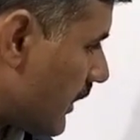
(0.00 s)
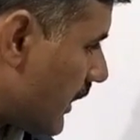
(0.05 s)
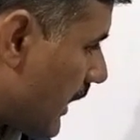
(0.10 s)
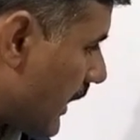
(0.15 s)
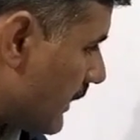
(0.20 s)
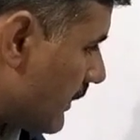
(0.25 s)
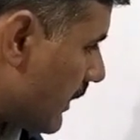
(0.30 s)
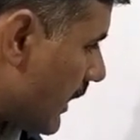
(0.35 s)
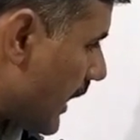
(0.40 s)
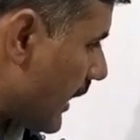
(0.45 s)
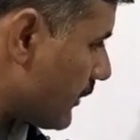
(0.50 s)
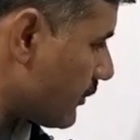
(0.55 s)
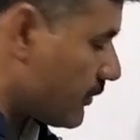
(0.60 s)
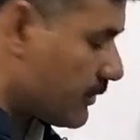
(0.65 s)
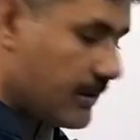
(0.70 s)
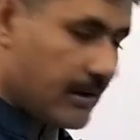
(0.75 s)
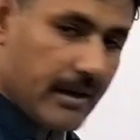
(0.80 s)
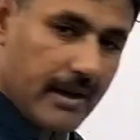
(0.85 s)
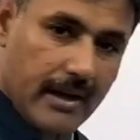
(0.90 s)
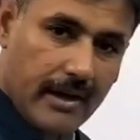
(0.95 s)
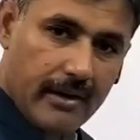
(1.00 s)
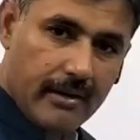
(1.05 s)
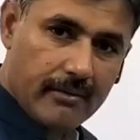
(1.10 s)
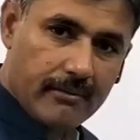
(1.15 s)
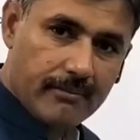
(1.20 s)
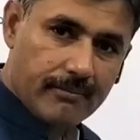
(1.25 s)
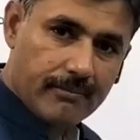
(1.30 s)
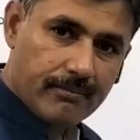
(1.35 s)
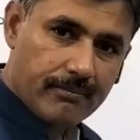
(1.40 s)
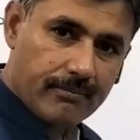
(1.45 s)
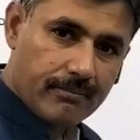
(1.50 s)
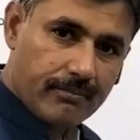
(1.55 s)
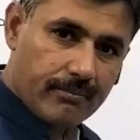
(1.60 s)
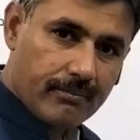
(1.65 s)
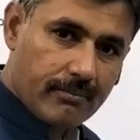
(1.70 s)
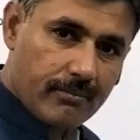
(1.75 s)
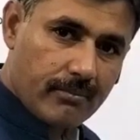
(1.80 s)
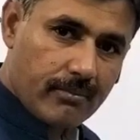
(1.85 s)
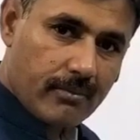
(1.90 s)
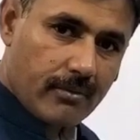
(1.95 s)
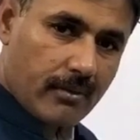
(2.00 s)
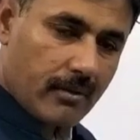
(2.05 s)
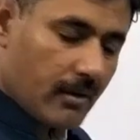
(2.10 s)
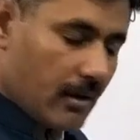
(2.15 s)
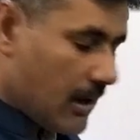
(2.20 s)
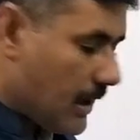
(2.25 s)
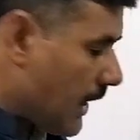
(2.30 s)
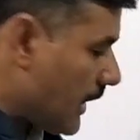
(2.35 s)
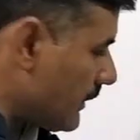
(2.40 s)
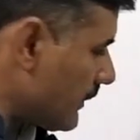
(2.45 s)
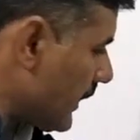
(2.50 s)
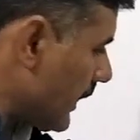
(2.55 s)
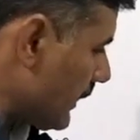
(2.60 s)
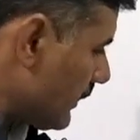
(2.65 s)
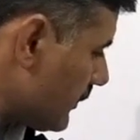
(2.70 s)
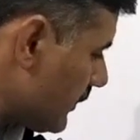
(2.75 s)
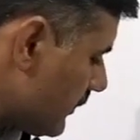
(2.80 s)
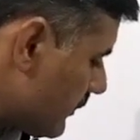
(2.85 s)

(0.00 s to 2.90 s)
and a hydrogen here. And then